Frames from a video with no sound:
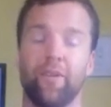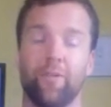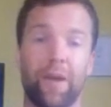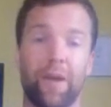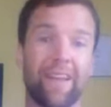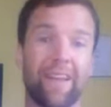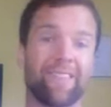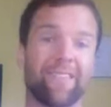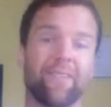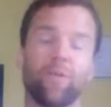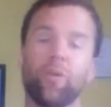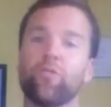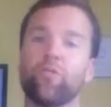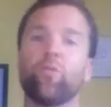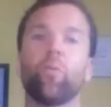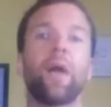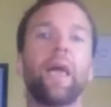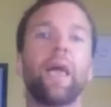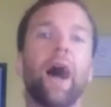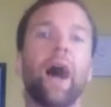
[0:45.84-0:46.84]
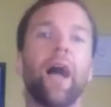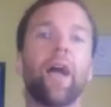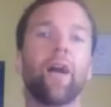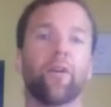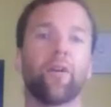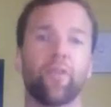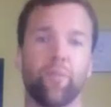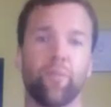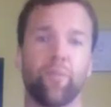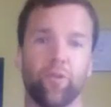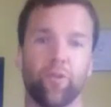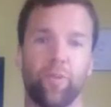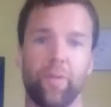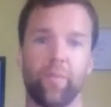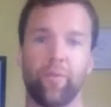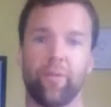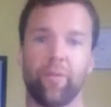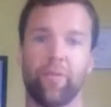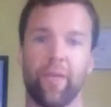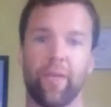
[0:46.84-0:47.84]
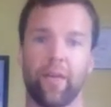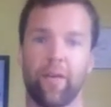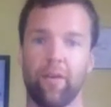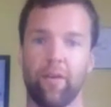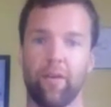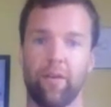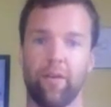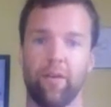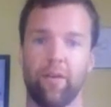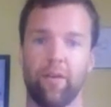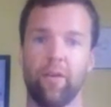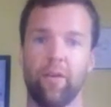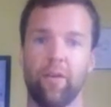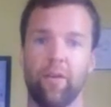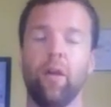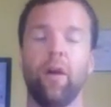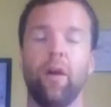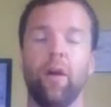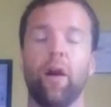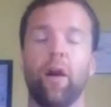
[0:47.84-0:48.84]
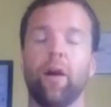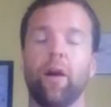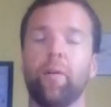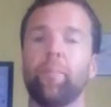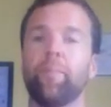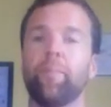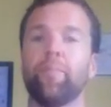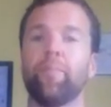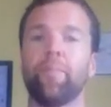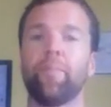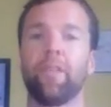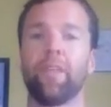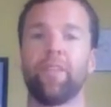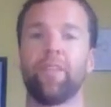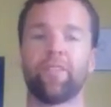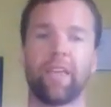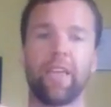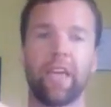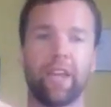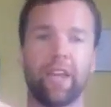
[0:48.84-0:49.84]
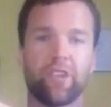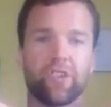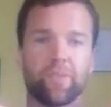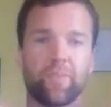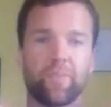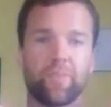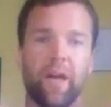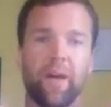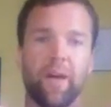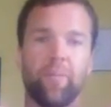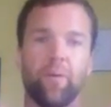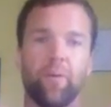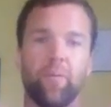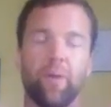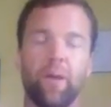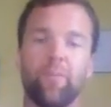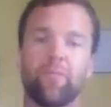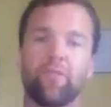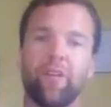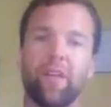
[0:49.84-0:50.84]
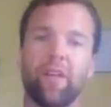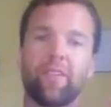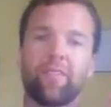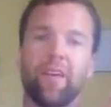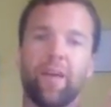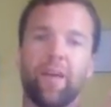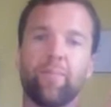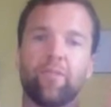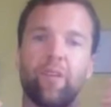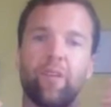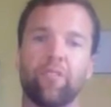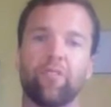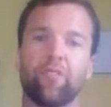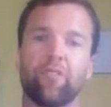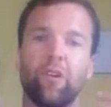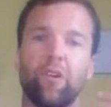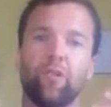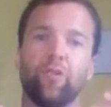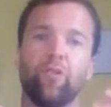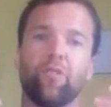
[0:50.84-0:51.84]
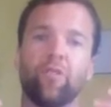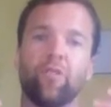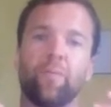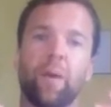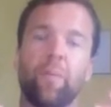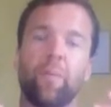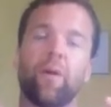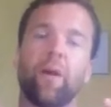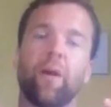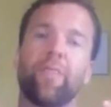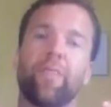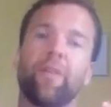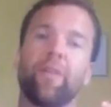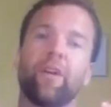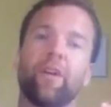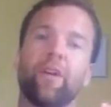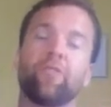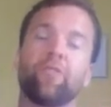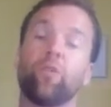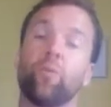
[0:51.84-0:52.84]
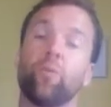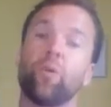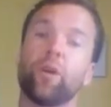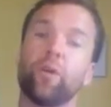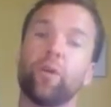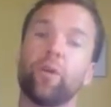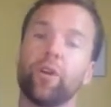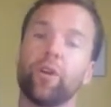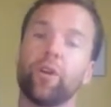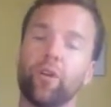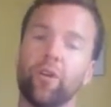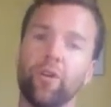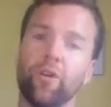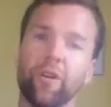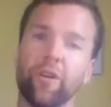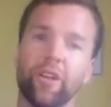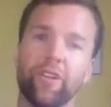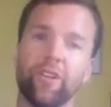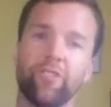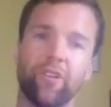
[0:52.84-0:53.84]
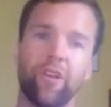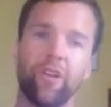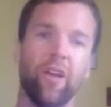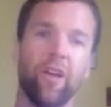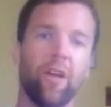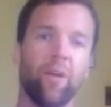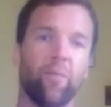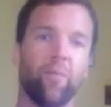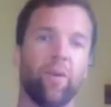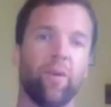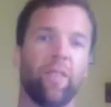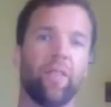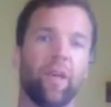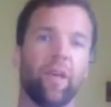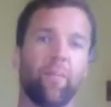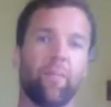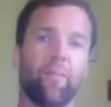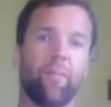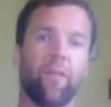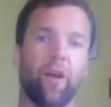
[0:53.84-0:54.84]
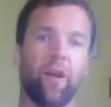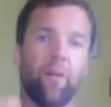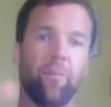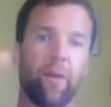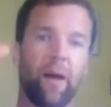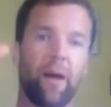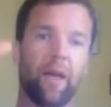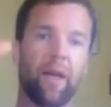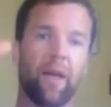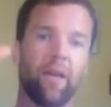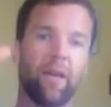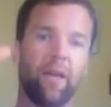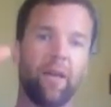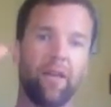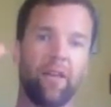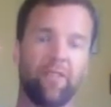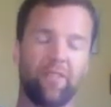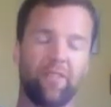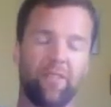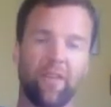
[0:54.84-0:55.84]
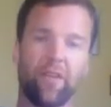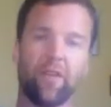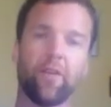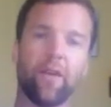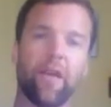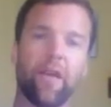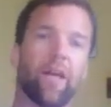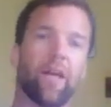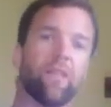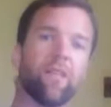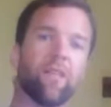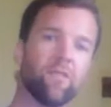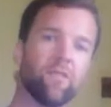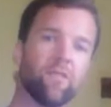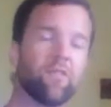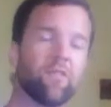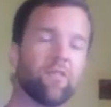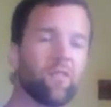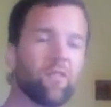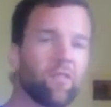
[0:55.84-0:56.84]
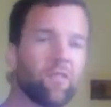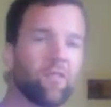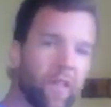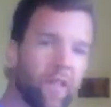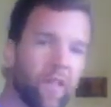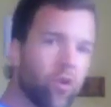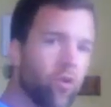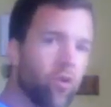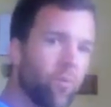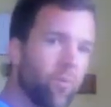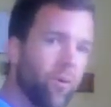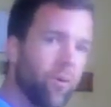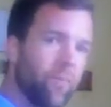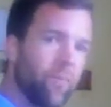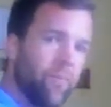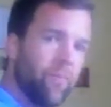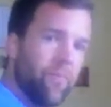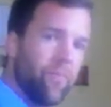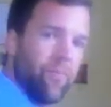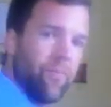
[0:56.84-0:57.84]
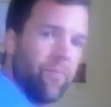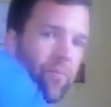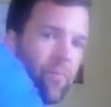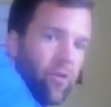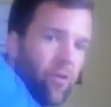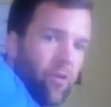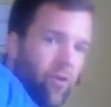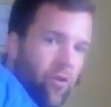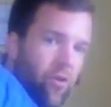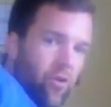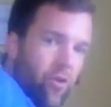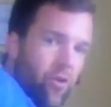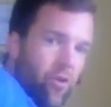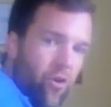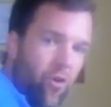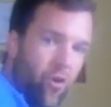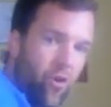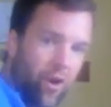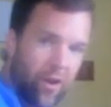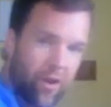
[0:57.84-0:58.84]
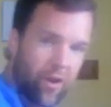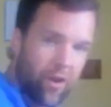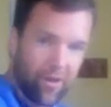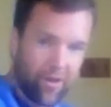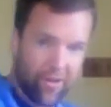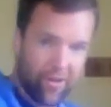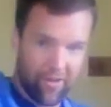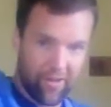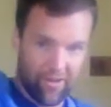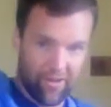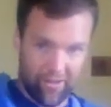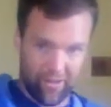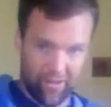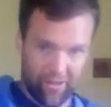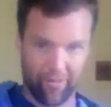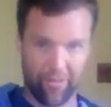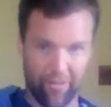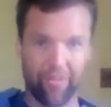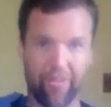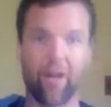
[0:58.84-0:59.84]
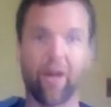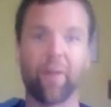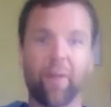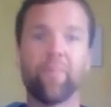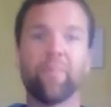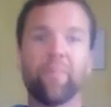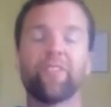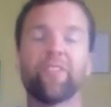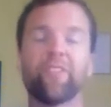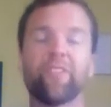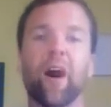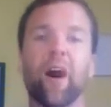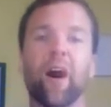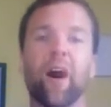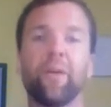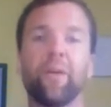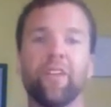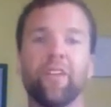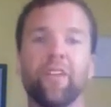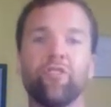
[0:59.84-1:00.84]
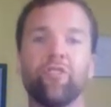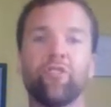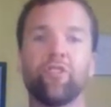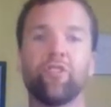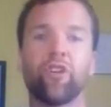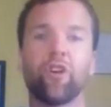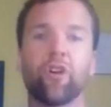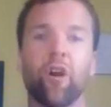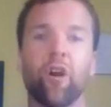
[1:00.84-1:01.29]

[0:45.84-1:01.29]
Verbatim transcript: right? It's, it's way higher than most people think. Um, as I get into my upper ribs, a lot of times I start losing my breath there. So we're going to encourage breathing up there by take your hands, so sit like normal, hook your thumbs up into your